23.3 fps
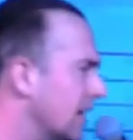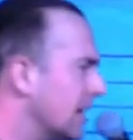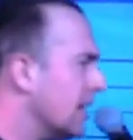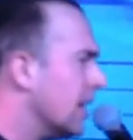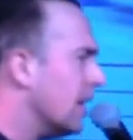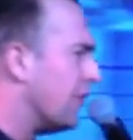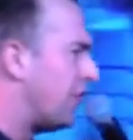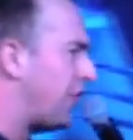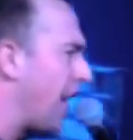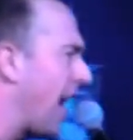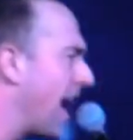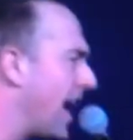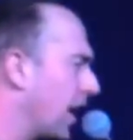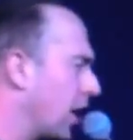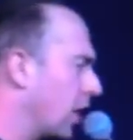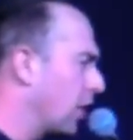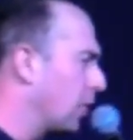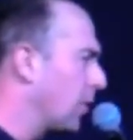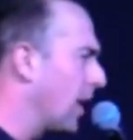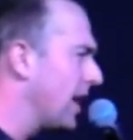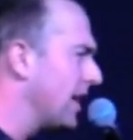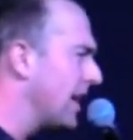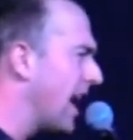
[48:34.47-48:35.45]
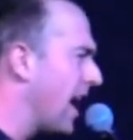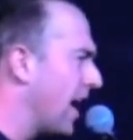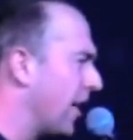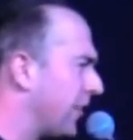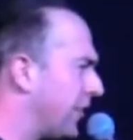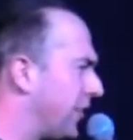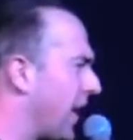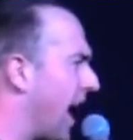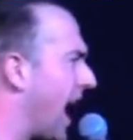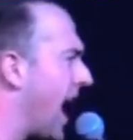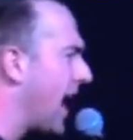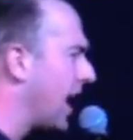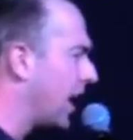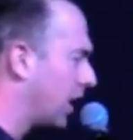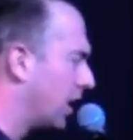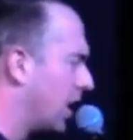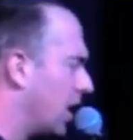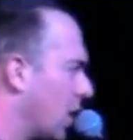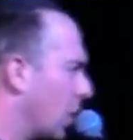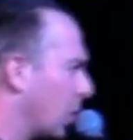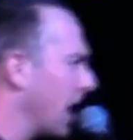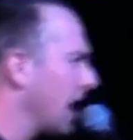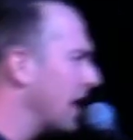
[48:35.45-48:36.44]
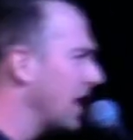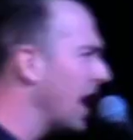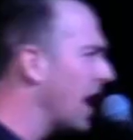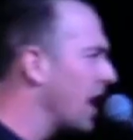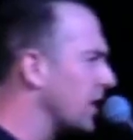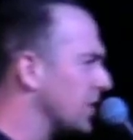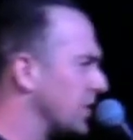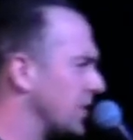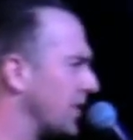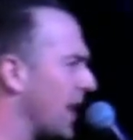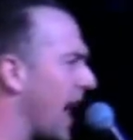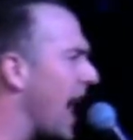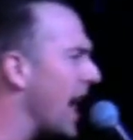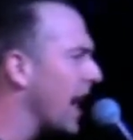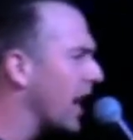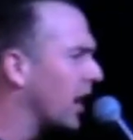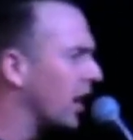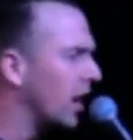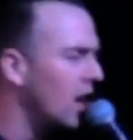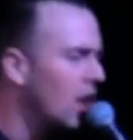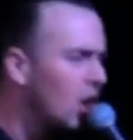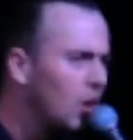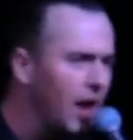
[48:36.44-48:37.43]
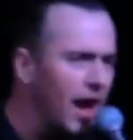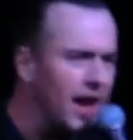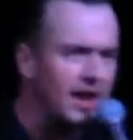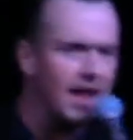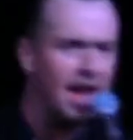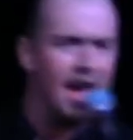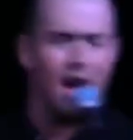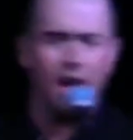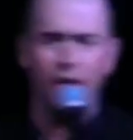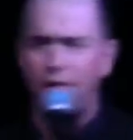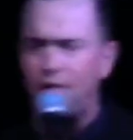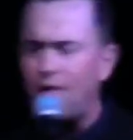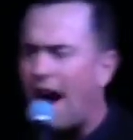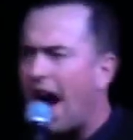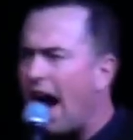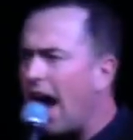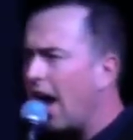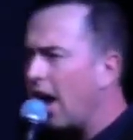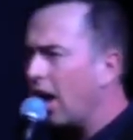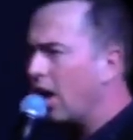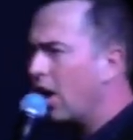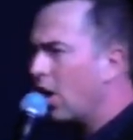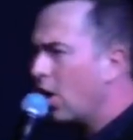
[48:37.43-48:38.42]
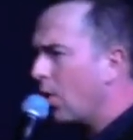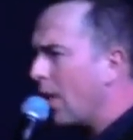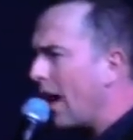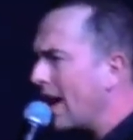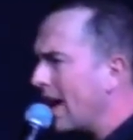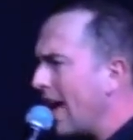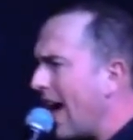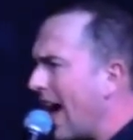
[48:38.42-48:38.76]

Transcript: Fire right now, fire right now, fire right now, fire right now,